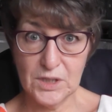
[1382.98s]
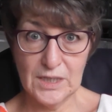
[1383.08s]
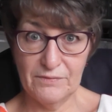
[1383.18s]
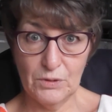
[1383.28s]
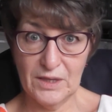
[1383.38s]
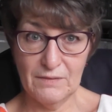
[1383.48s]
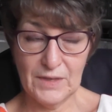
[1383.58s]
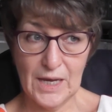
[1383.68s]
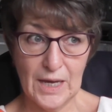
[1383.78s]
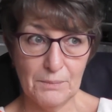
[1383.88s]
to live with if
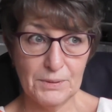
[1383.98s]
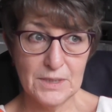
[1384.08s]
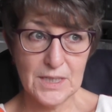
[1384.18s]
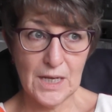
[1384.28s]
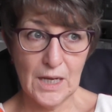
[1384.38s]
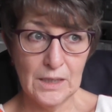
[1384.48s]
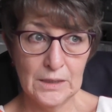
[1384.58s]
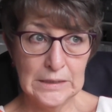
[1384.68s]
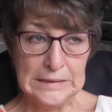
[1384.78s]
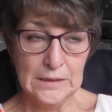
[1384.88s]
that happened here.
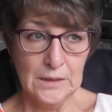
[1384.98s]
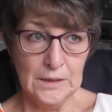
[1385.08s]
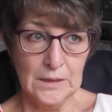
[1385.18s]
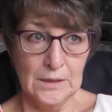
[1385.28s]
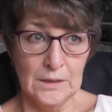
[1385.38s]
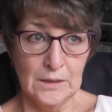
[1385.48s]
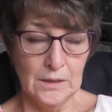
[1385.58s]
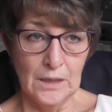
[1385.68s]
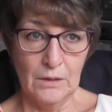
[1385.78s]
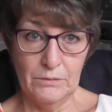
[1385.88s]

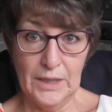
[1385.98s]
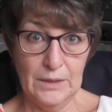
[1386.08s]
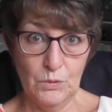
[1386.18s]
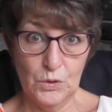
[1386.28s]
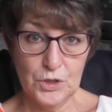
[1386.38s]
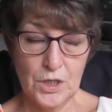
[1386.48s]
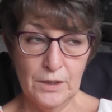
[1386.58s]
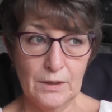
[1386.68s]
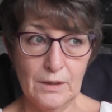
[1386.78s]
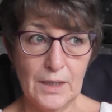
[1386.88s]
I really would.
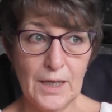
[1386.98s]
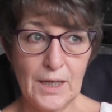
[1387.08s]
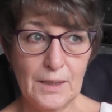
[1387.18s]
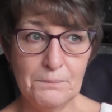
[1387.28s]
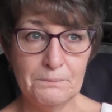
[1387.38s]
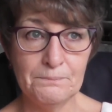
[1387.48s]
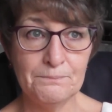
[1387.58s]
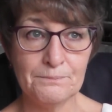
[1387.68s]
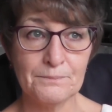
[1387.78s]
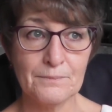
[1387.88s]
And
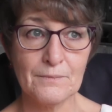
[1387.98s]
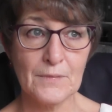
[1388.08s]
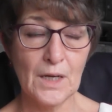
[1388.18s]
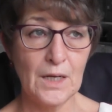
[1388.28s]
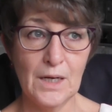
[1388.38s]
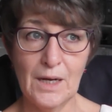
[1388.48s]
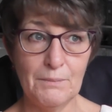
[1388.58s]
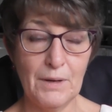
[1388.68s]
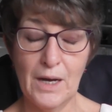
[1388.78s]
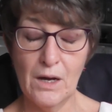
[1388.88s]

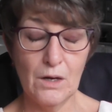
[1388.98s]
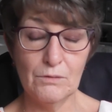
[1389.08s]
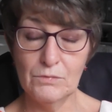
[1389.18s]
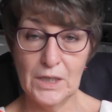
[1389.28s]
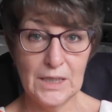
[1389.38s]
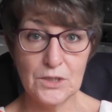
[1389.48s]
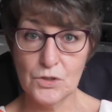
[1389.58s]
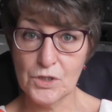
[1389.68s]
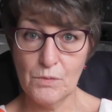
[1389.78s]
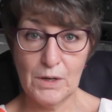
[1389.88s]
my heart really
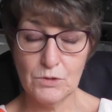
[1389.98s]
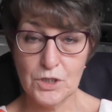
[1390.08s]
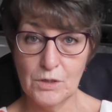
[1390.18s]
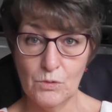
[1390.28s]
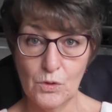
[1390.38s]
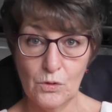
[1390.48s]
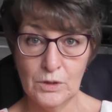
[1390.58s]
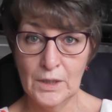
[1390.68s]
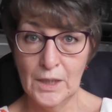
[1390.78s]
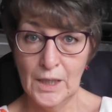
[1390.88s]
does go out to you
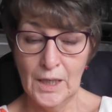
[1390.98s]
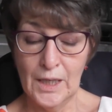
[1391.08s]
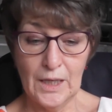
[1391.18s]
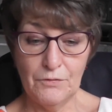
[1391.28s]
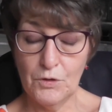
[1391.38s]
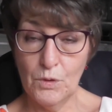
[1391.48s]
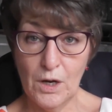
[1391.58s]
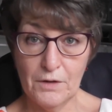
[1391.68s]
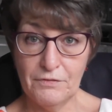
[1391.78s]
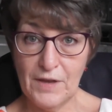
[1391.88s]
all if you
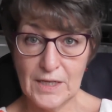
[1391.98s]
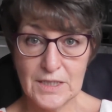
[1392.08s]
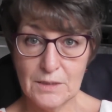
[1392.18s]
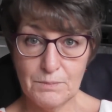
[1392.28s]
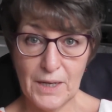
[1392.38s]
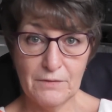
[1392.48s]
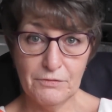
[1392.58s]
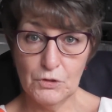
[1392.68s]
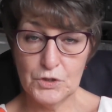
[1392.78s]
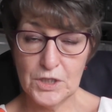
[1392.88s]
are affected by
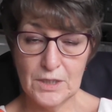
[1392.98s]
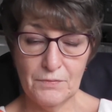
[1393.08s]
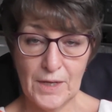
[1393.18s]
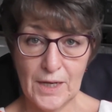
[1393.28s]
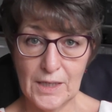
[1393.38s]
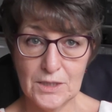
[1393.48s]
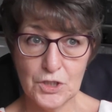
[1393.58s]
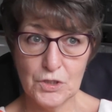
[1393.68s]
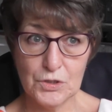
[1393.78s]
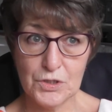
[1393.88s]
flooding and that. It's
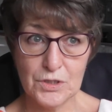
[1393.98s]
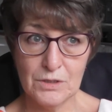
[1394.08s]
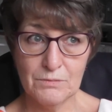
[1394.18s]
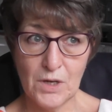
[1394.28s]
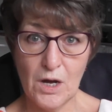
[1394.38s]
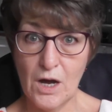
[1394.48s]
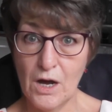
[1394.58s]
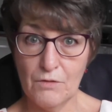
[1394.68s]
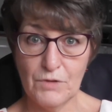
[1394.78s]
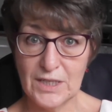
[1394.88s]
just
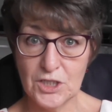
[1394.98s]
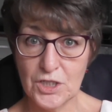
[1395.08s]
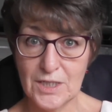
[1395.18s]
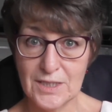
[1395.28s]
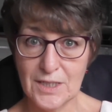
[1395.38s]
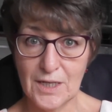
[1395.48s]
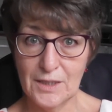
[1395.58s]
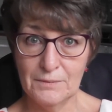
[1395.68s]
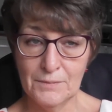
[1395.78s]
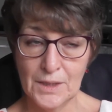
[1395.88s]
heart-wrenching, isn't it?